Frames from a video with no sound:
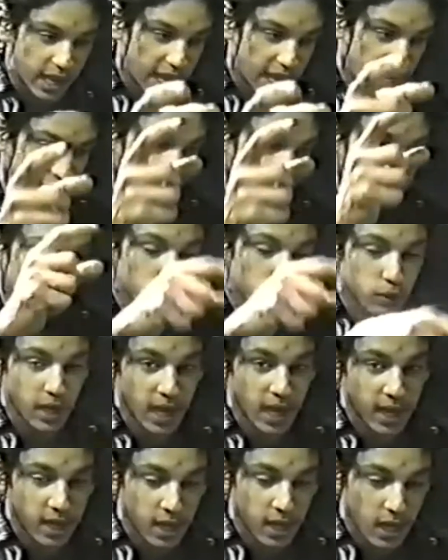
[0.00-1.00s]
And you do
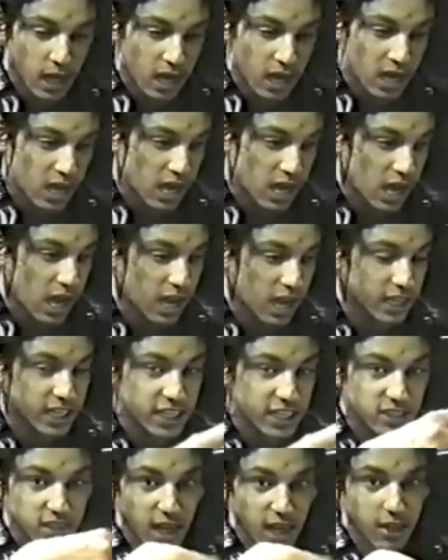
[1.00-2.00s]
that on
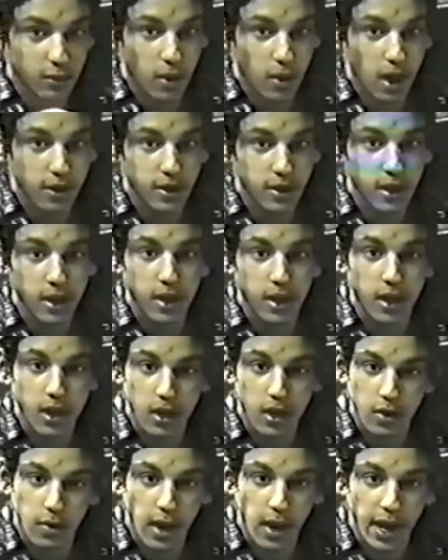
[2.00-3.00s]
each side around.
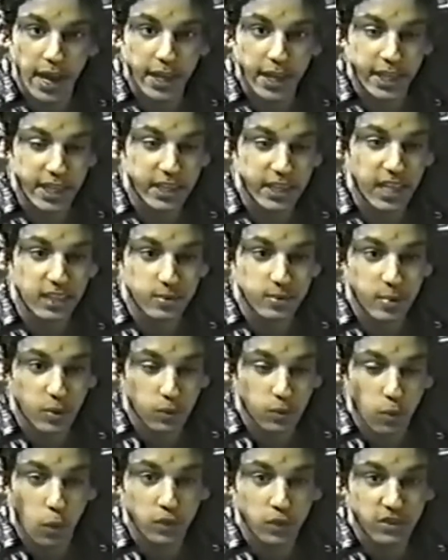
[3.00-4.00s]
All right, and that's
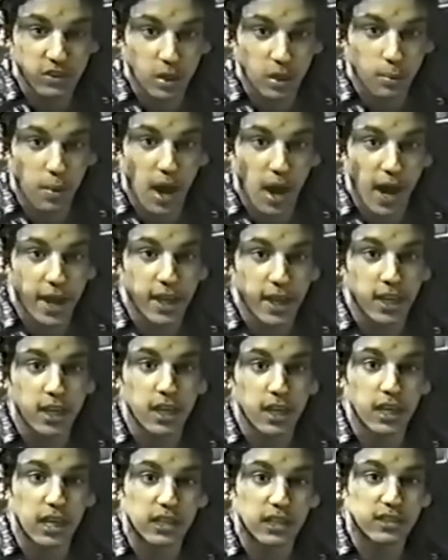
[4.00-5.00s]
be roads nearby.
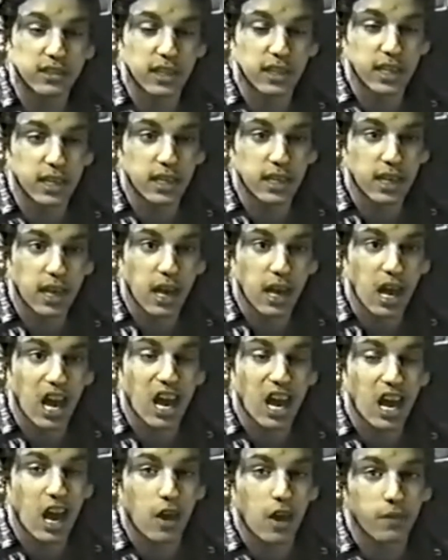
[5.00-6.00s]
See
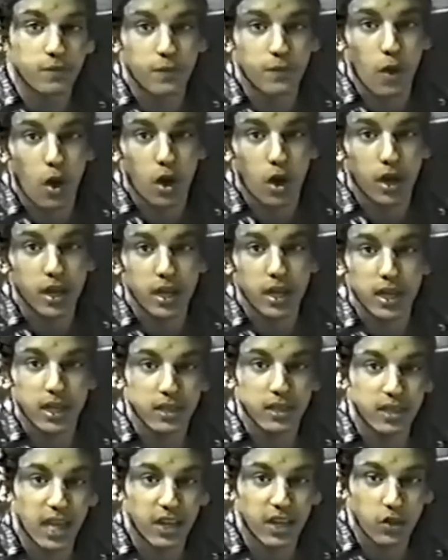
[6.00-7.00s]
how far
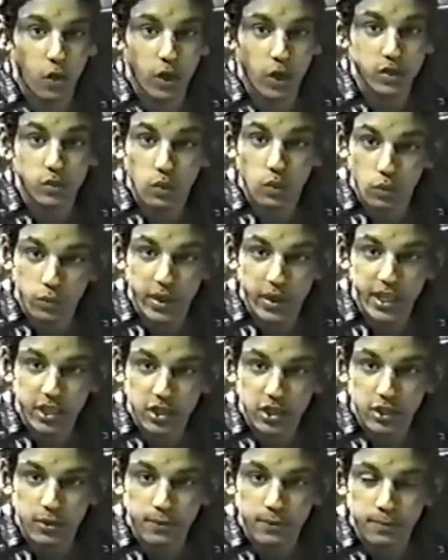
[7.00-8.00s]
that noise will
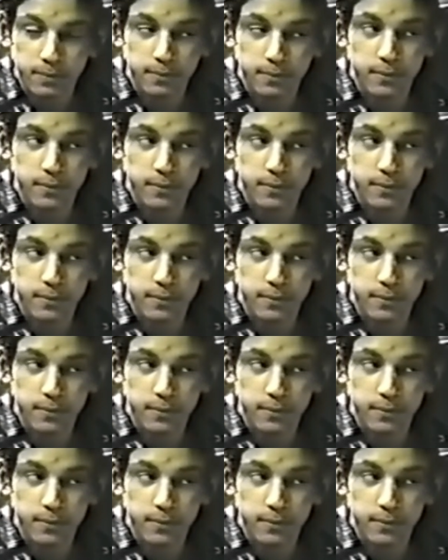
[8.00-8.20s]
reach.